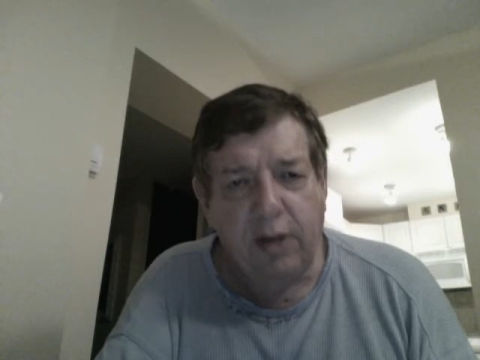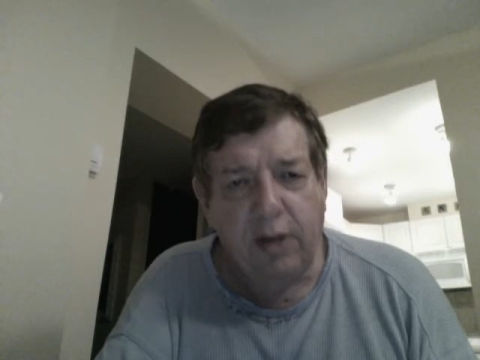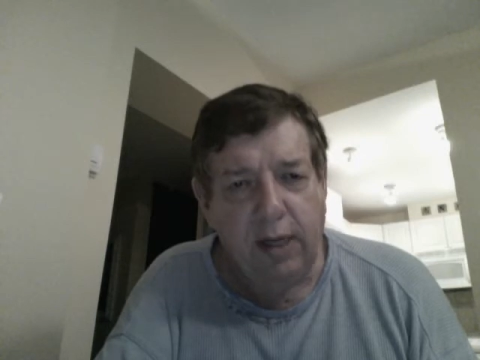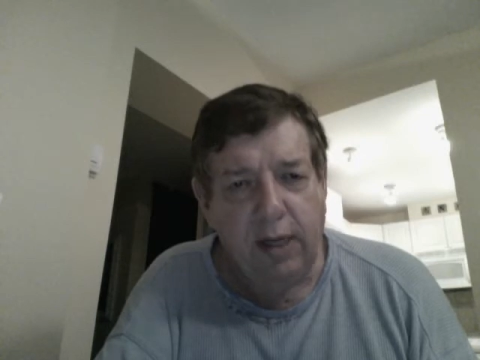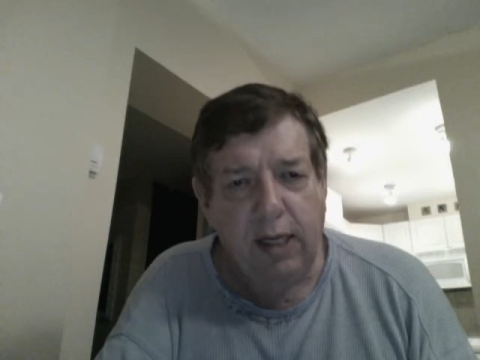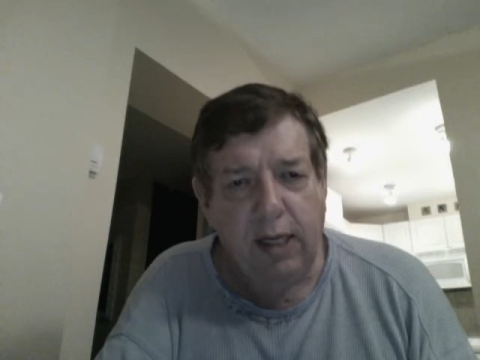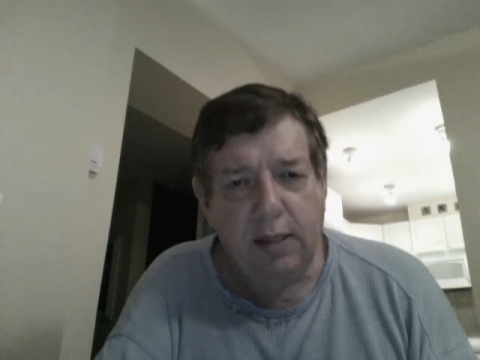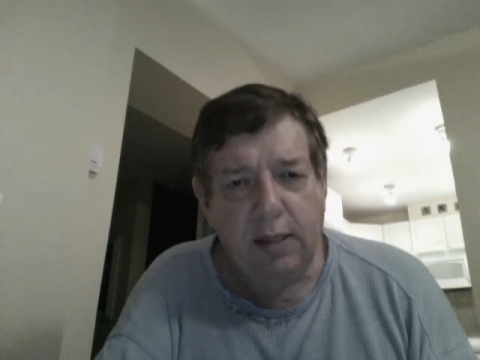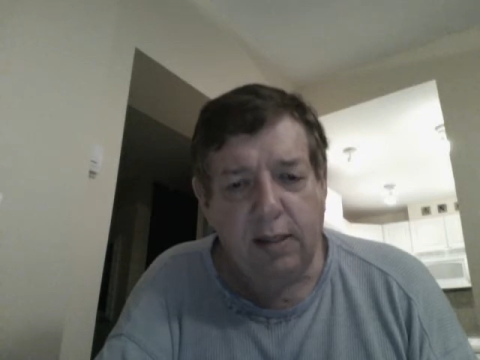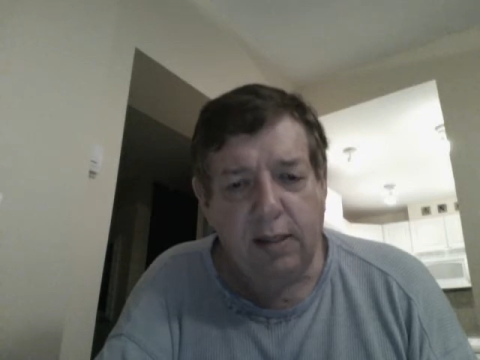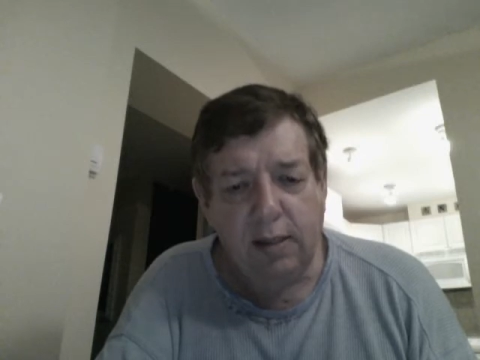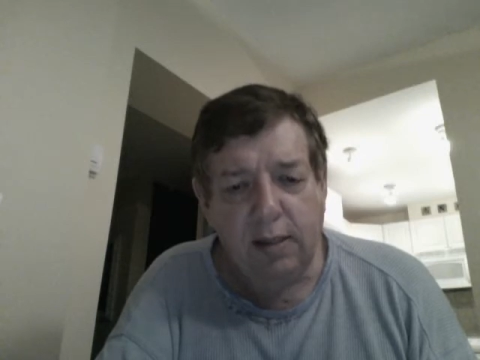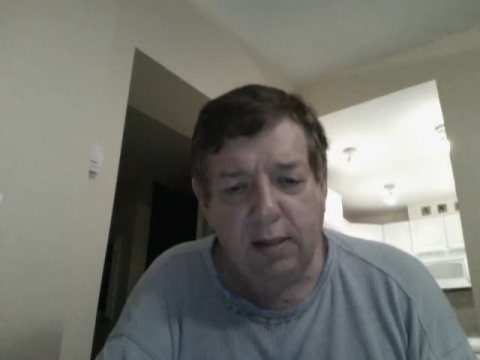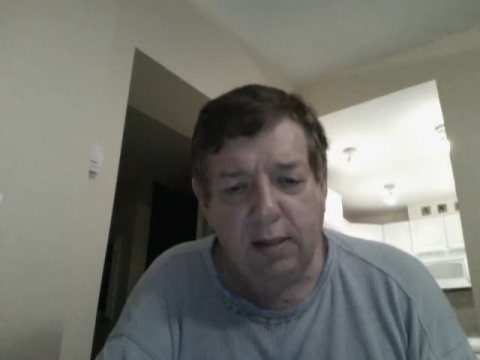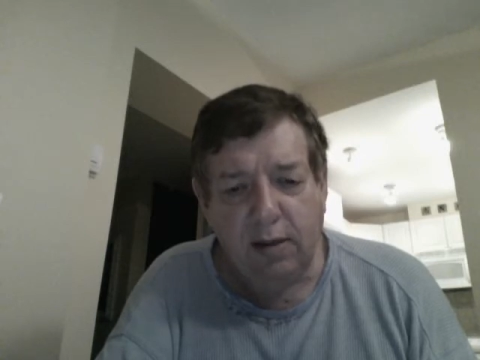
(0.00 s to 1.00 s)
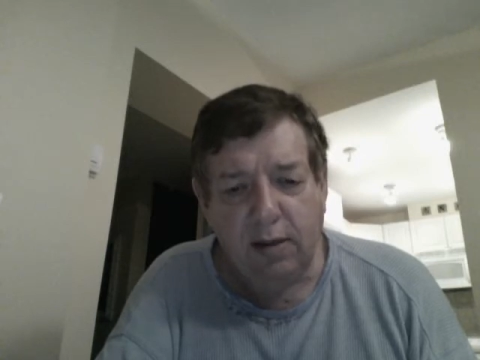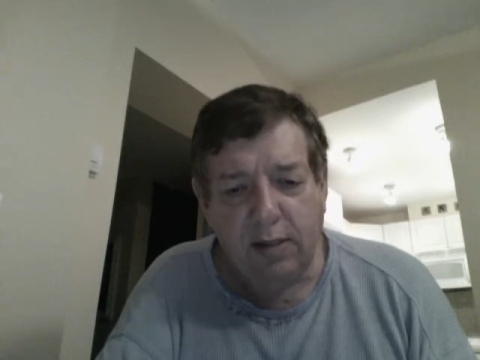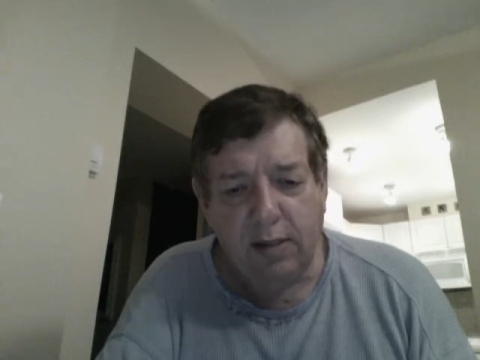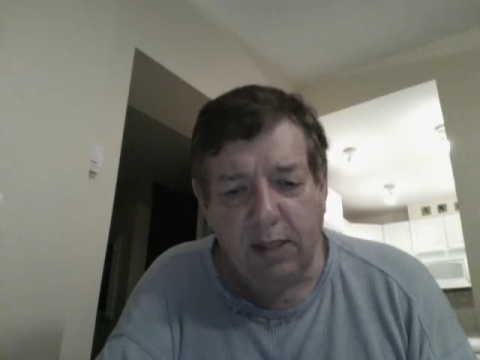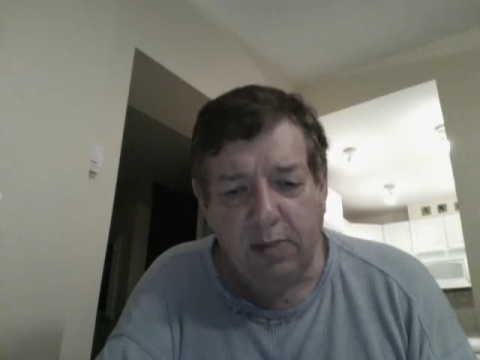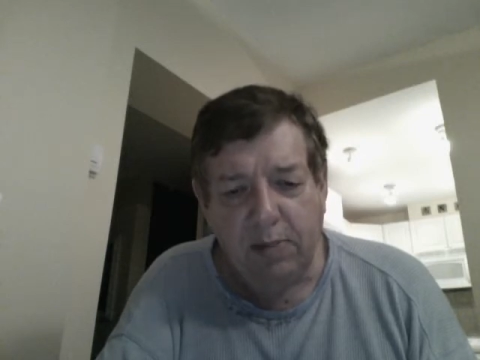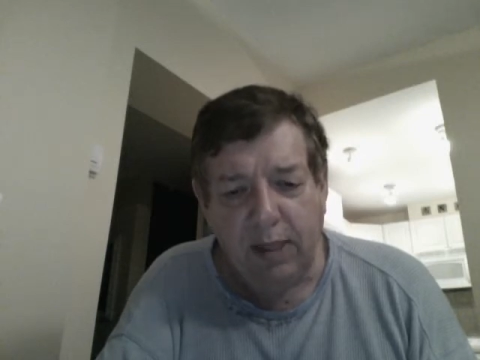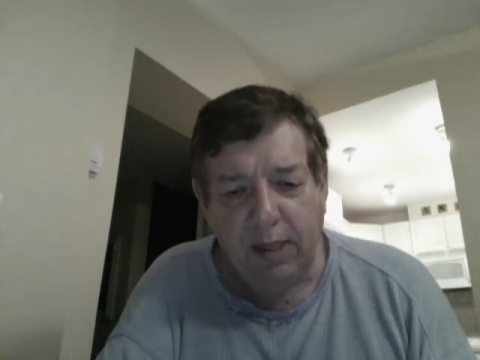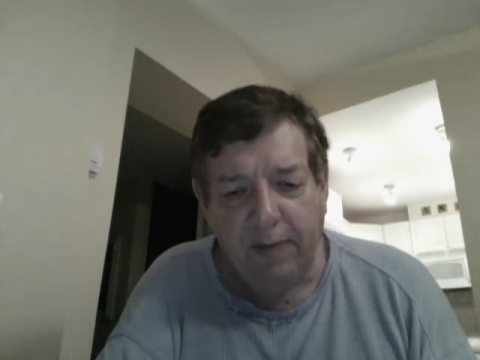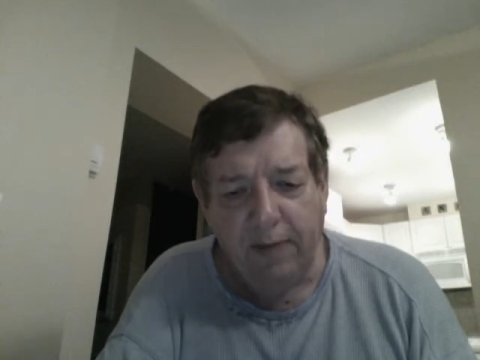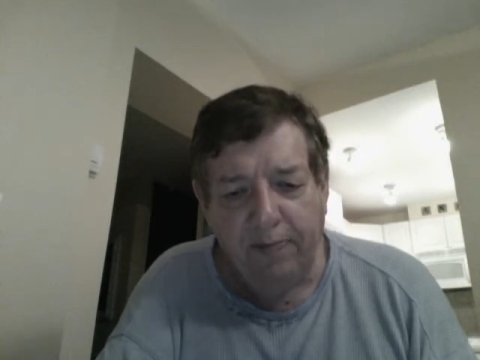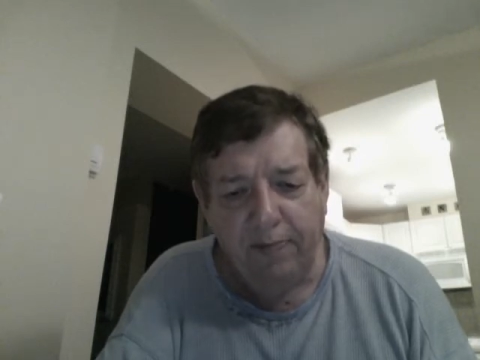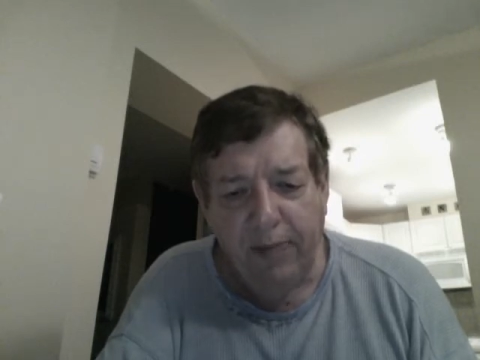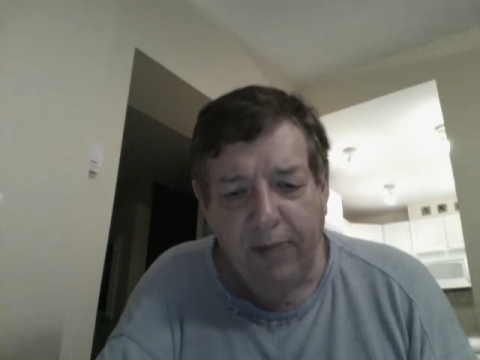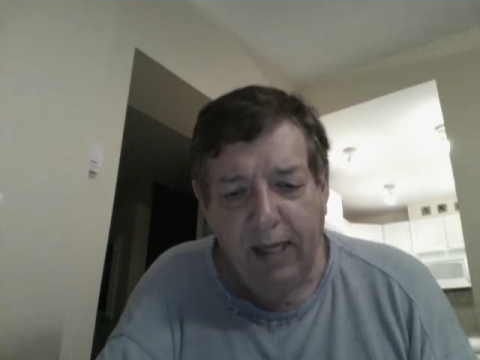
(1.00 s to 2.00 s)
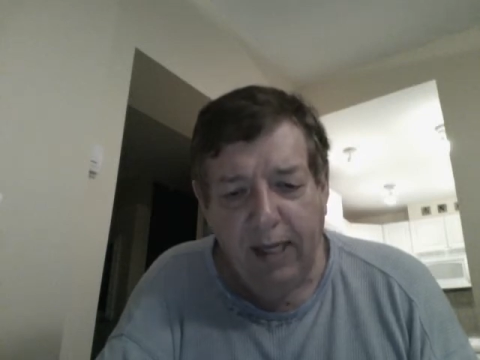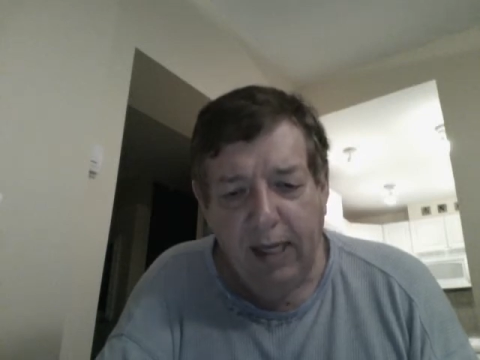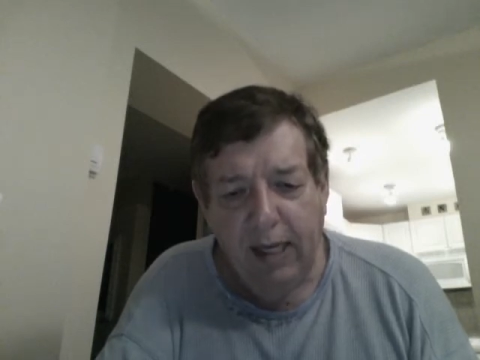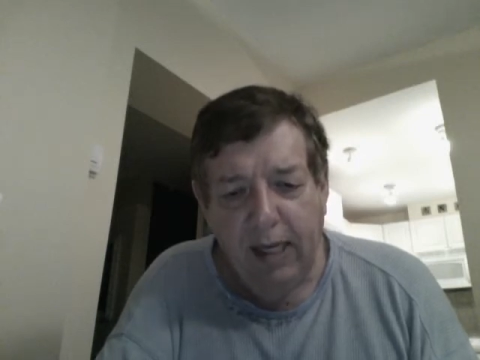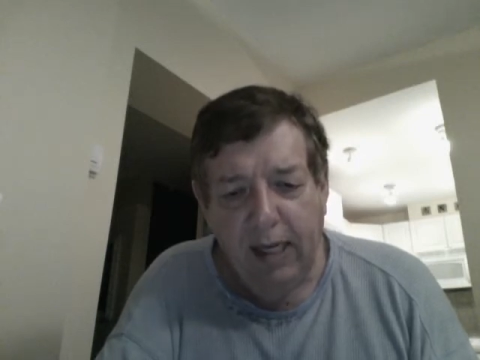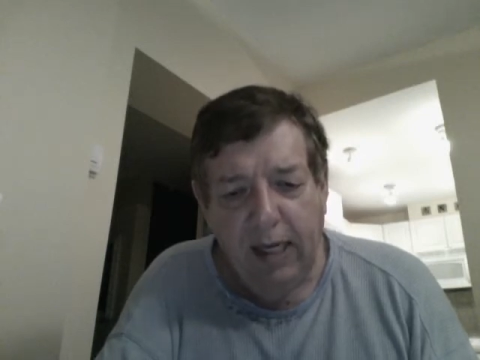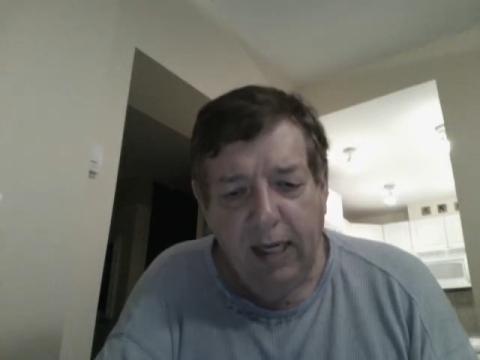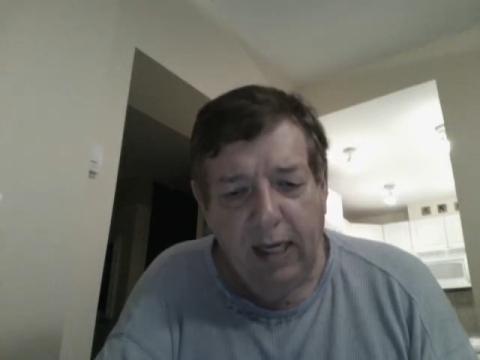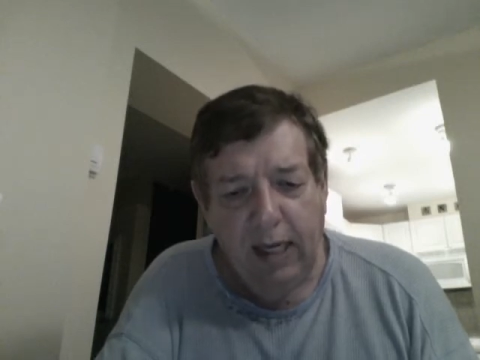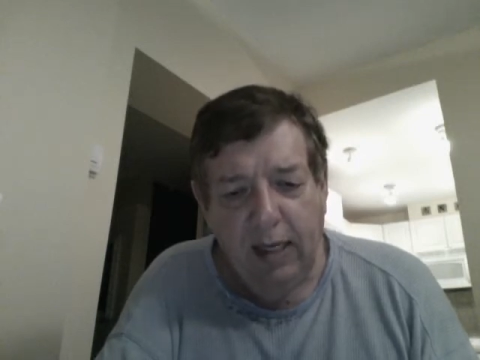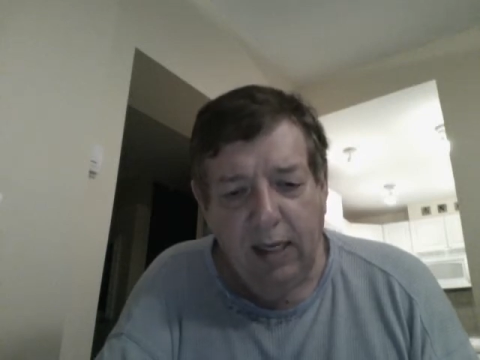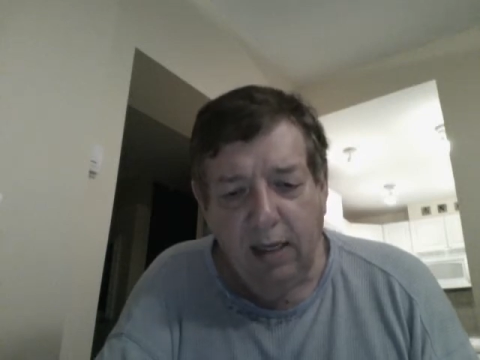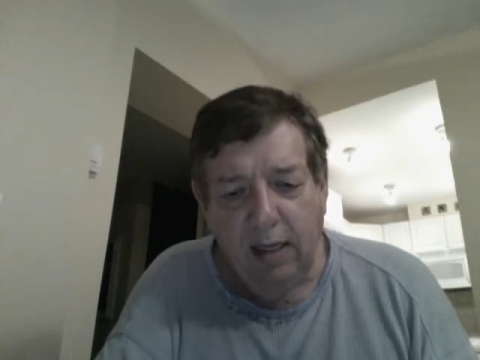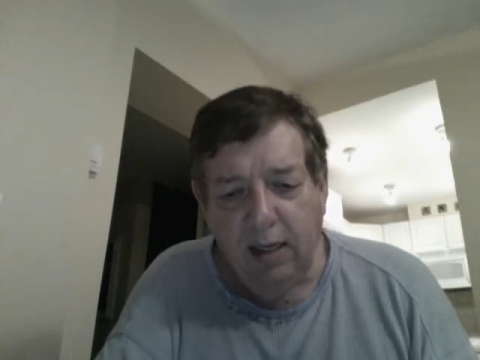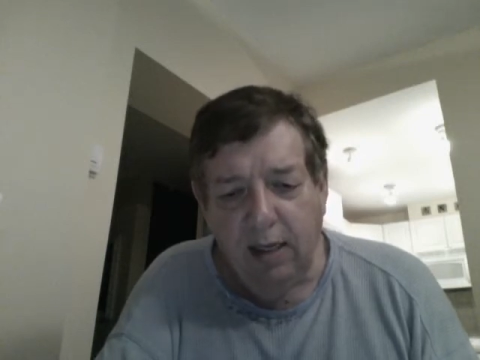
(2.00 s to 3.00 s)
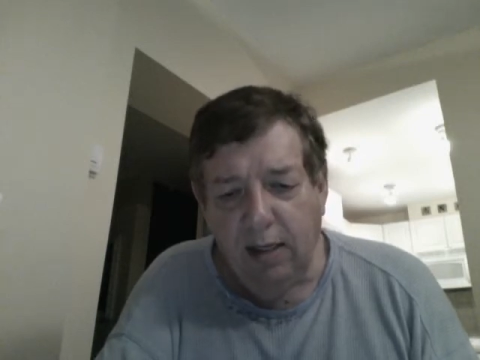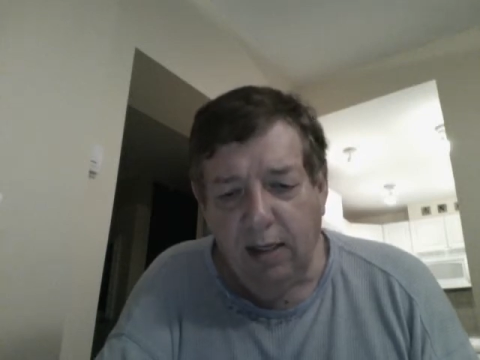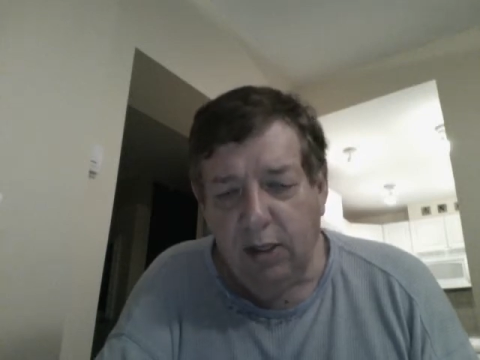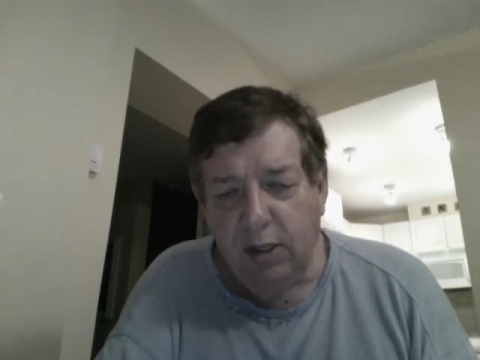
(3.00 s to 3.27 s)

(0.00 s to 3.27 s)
30s or something. And uh,